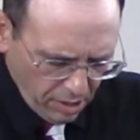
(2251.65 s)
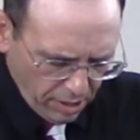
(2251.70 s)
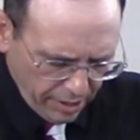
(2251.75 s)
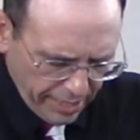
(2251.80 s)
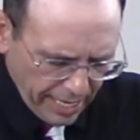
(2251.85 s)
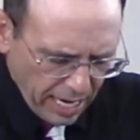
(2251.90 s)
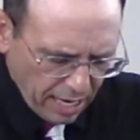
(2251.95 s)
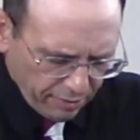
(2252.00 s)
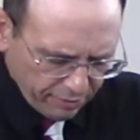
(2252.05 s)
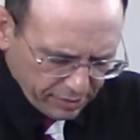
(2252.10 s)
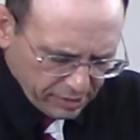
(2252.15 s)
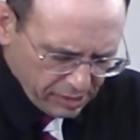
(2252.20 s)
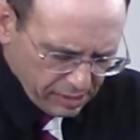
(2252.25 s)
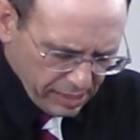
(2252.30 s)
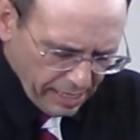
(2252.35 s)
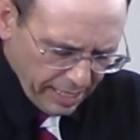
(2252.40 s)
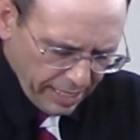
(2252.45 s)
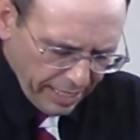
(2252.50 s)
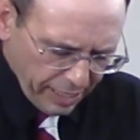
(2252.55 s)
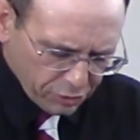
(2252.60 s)
Calvin
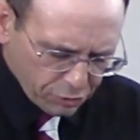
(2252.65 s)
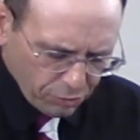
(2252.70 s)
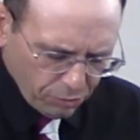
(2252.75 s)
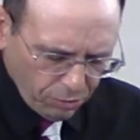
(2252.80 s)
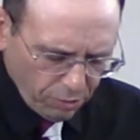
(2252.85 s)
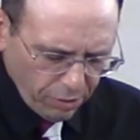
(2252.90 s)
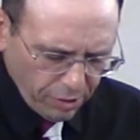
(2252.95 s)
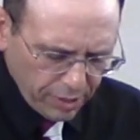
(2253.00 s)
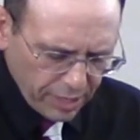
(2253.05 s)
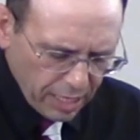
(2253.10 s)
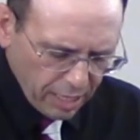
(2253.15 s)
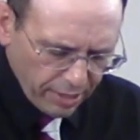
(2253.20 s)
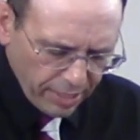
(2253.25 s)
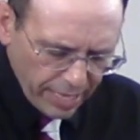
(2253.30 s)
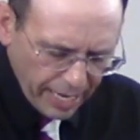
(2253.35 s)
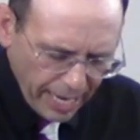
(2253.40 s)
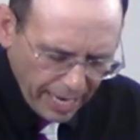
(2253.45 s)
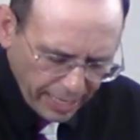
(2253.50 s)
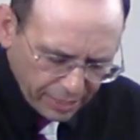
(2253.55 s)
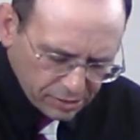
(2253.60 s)
said, extraordinary
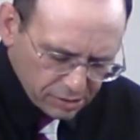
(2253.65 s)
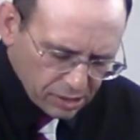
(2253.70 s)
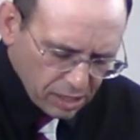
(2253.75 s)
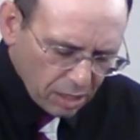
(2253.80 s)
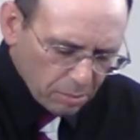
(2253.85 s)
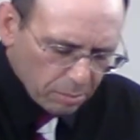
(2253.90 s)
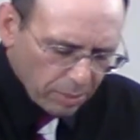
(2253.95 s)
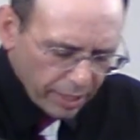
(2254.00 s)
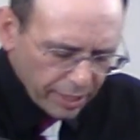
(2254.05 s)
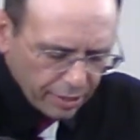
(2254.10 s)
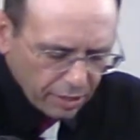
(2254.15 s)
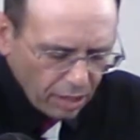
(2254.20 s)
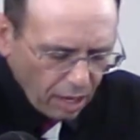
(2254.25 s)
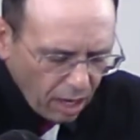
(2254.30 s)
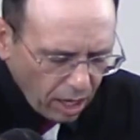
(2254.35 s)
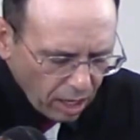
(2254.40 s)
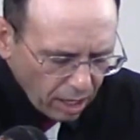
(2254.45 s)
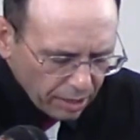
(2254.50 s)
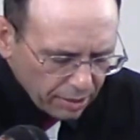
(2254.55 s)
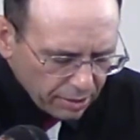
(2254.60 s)
acts done by
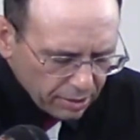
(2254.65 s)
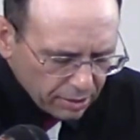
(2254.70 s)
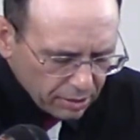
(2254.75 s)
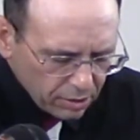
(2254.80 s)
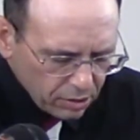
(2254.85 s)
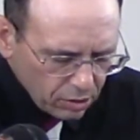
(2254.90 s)
God